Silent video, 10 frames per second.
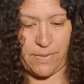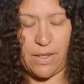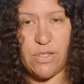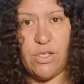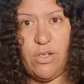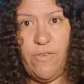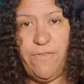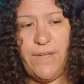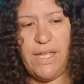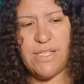so your
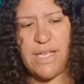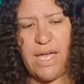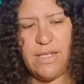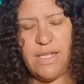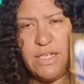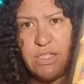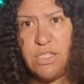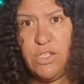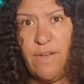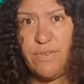fears are
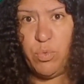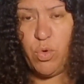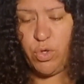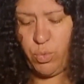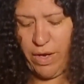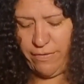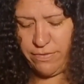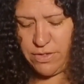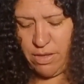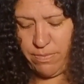that you have to walk away
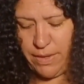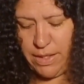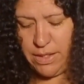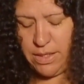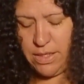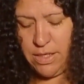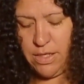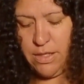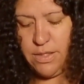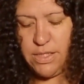from something
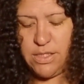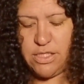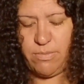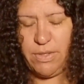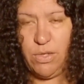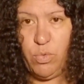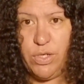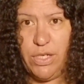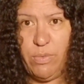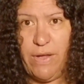this is something you're
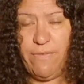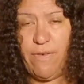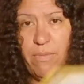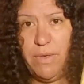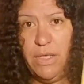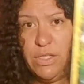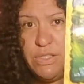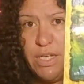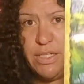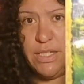walking away from it
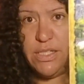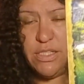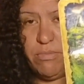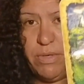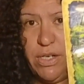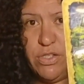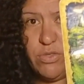looks like there's somebody who's